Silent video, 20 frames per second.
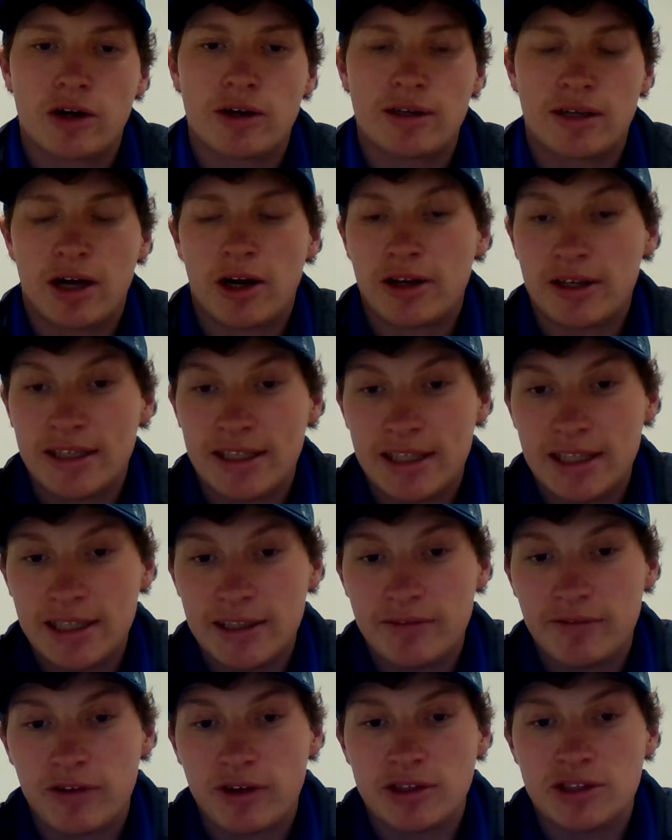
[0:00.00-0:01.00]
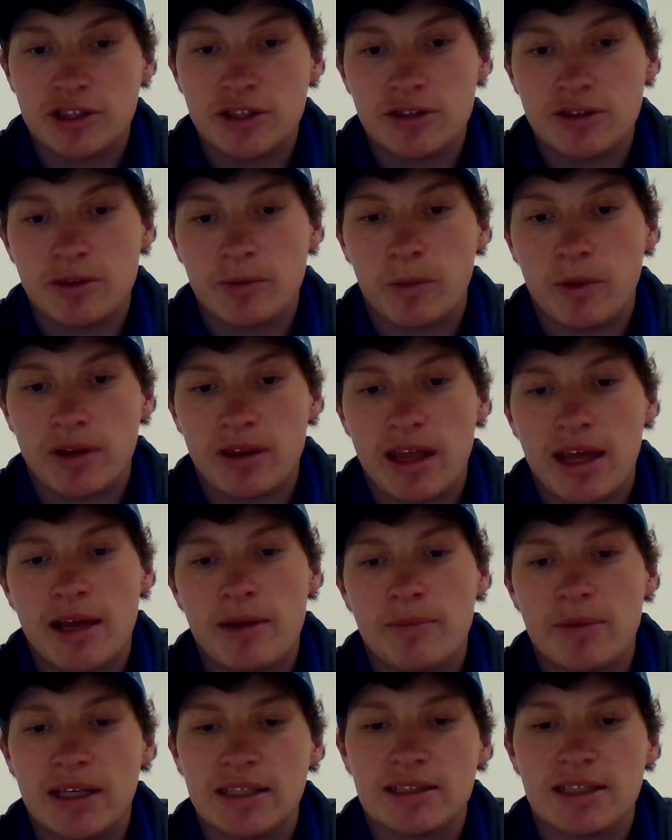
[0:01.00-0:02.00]
our key virtues and what they
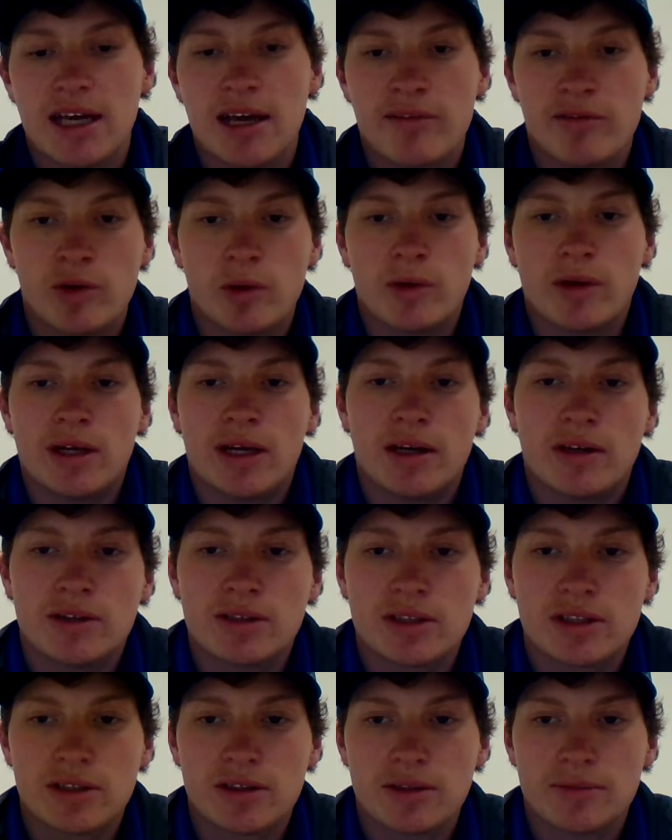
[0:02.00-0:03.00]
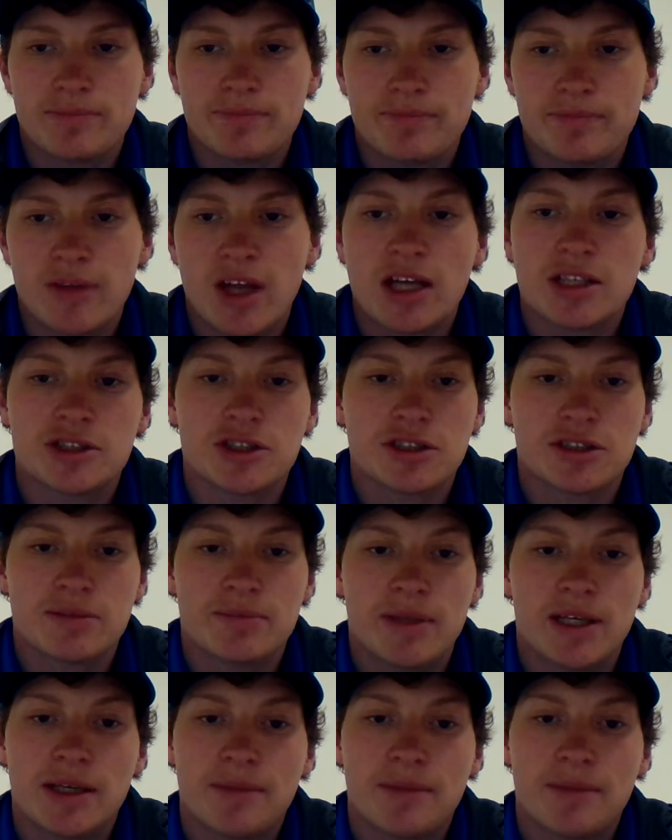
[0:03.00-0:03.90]
mean to everyone else, not just me.